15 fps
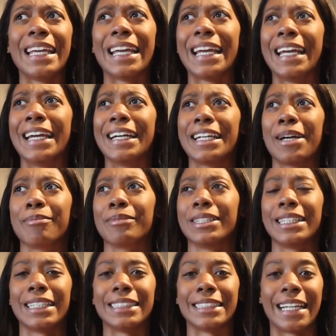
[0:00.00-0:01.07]
and I'm
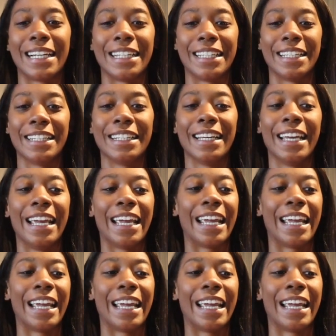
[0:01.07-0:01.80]
really excited.